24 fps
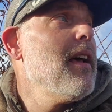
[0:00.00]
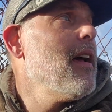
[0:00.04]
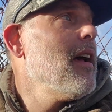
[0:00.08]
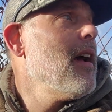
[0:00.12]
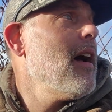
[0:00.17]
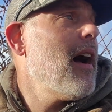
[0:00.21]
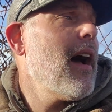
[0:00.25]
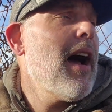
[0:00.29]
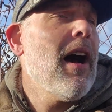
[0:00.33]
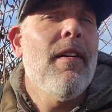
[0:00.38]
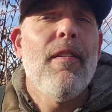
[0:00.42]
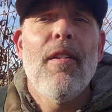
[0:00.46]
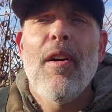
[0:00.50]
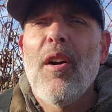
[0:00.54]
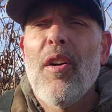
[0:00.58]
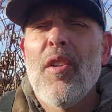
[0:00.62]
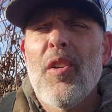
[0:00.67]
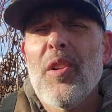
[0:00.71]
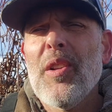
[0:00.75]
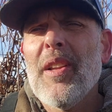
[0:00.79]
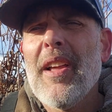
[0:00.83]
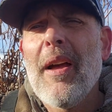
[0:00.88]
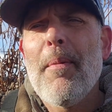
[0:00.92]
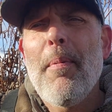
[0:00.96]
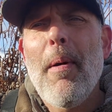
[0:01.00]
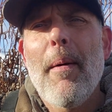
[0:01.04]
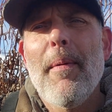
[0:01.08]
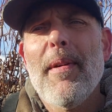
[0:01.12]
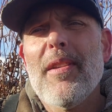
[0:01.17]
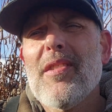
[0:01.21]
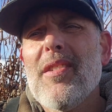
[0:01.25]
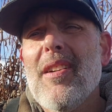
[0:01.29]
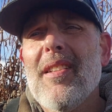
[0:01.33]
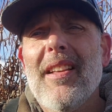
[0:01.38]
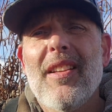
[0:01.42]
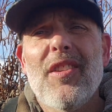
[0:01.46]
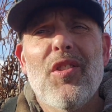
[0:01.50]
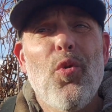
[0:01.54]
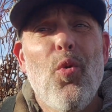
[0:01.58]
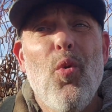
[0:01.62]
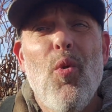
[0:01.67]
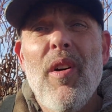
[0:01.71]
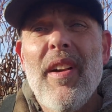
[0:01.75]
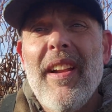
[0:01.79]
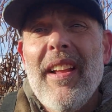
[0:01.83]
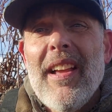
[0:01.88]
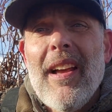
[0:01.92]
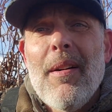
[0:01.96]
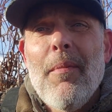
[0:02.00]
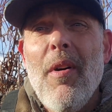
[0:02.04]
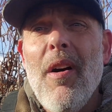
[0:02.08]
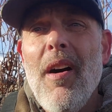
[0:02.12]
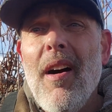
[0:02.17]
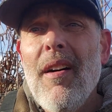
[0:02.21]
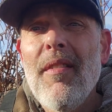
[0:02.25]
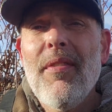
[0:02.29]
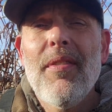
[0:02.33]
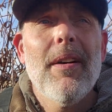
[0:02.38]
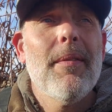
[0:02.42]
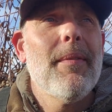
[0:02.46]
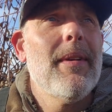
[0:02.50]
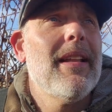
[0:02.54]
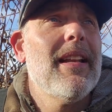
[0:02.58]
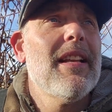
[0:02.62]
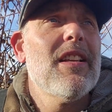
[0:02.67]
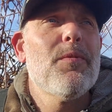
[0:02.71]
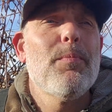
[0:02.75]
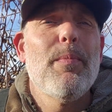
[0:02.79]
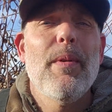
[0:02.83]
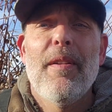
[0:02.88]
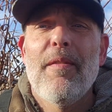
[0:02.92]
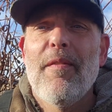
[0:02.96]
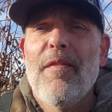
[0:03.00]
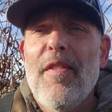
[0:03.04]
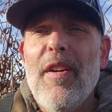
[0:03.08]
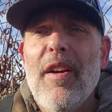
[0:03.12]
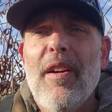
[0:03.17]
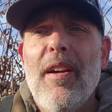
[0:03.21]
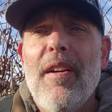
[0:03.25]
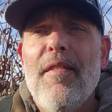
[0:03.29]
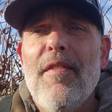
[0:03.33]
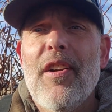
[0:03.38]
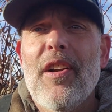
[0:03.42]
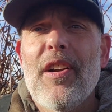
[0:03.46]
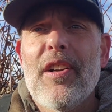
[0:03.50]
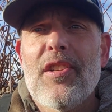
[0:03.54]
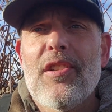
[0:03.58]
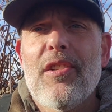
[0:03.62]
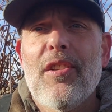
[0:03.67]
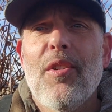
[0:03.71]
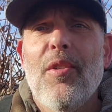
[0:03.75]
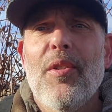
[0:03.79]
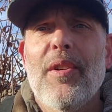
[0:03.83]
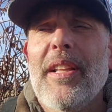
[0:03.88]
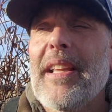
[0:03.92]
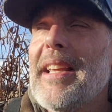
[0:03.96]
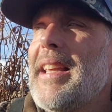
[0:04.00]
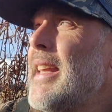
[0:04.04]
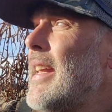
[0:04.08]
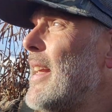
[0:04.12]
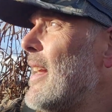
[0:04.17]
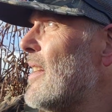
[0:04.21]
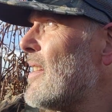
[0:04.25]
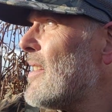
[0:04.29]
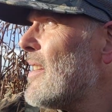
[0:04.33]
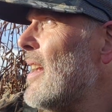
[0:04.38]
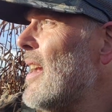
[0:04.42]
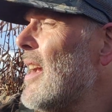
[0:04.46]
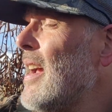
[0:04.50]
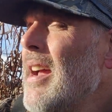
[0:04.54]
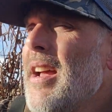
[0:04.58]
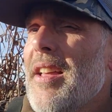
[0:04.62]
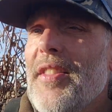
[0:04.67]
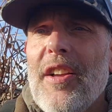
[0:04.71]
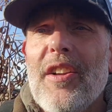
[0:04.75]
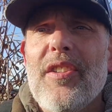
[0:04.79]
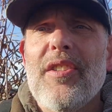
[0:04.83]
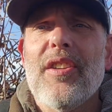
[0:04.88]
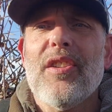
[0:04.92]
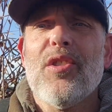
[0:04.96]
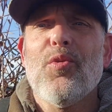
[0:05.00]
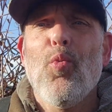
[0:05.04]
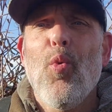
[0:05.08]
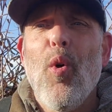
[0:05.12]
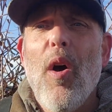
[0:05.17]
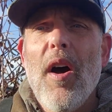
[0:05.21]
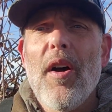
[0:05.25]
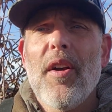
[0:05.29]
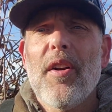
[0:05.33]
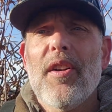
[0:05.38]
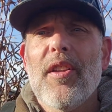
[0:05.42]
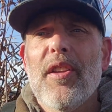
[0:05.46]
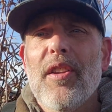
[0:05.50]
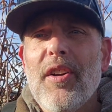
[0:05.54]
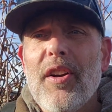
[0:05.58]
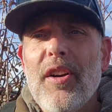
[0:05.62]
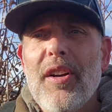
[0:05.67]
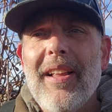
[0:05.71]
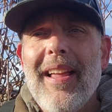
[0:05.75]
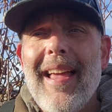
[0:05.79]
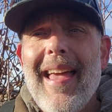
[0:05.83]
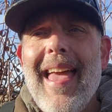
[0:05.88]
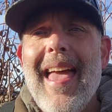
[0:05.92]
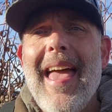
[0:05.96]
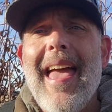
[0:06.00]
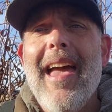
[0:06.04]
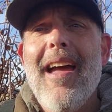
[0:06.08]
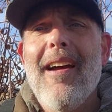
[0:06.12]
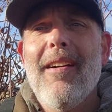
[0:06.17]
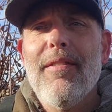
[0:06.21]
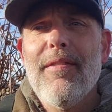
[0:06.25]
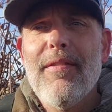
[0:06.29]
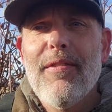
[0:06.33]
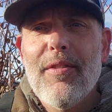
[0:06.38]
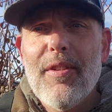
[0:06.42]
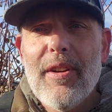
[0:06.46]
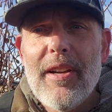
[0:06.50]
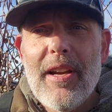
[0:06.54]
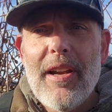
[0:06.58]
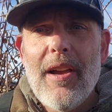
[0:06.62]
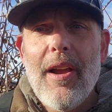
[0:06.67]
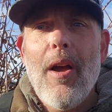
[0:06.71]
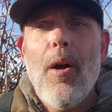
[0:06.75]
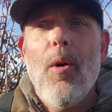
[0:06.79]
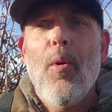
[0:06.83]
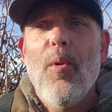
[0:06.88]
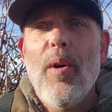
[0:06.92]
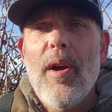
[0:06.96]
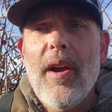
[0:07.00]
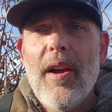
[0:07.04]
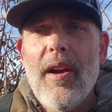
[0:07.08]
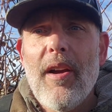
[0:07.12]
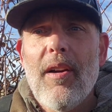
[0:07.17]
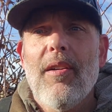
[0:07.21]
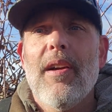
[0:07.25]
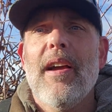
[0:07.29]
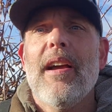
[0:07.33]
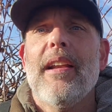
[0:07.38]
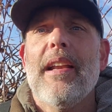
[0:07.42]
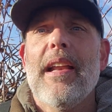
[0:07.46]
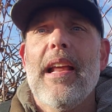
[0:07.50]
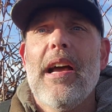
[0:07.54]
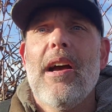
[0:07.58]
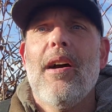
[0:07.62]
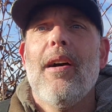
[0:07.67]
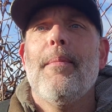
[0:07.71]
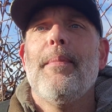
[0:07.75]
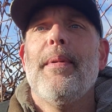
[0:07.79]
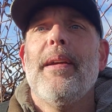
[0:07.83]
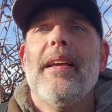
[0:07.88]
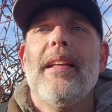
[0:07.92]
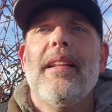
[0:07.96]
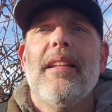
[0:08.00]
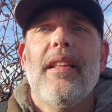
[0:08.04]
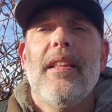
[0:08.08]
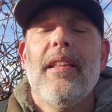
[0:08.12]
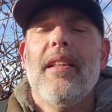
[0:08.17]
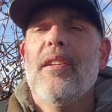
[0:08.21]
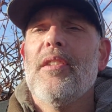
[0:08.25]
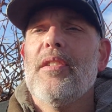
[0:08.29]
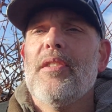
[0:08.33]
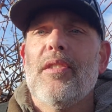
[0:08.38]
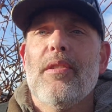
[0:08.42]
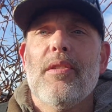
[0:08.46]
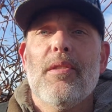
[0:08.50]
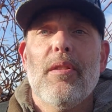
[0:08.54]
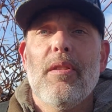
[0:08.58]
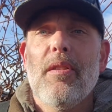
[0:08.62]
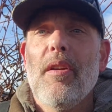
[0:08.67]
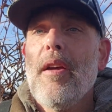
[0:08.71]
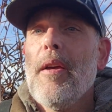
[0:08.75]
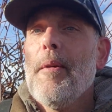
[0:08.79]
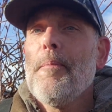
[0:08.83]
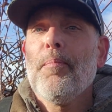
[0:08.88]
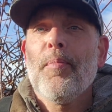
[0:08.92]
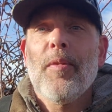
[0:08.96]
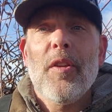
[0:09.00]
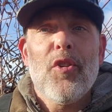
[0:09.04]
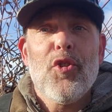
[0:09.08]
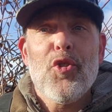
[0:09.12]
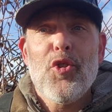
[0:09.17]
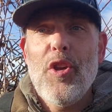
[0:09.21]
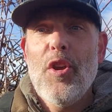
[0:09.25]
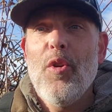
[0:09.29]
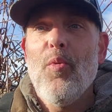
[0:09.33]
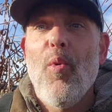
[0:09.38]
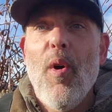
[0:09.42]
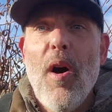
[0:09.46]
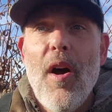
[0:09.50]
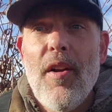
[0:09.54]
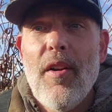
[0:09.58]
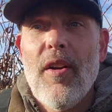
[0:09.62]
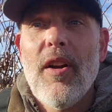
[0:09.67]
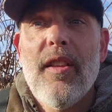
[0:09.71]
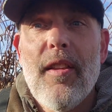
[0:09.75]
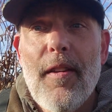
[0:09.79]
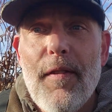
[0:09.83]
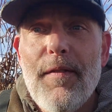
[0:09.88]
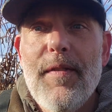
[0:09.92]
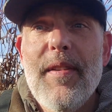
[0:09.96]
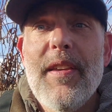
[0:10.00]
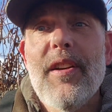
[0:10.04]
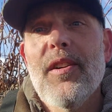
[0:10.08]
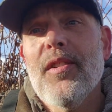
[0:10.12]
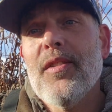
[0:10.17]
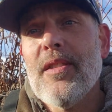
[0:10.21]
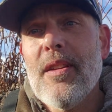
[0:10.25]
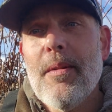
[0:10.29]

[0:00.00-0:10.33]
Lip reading: Early I probably saw like 20 come off. I mean, it's been very slow on the geese. There's just water literally everywhere right now. I mean, there's just sheet water on the fields.